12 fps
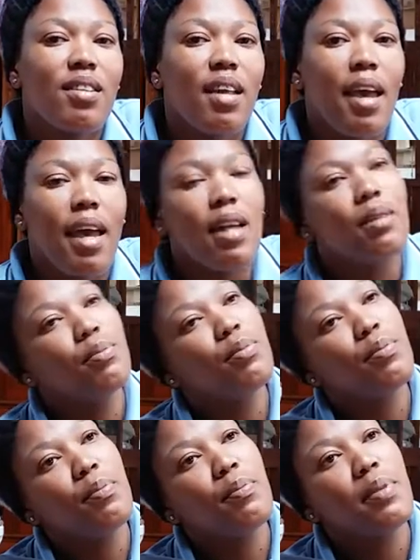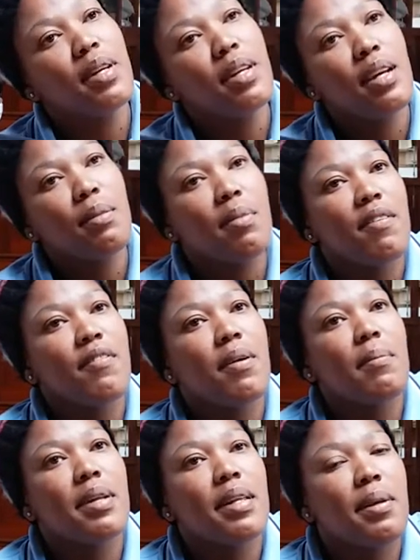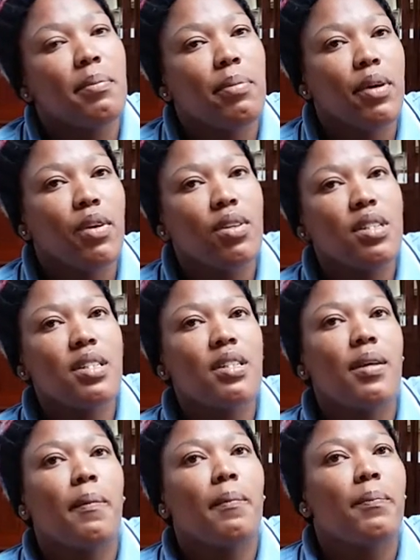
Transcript: helped me and my family because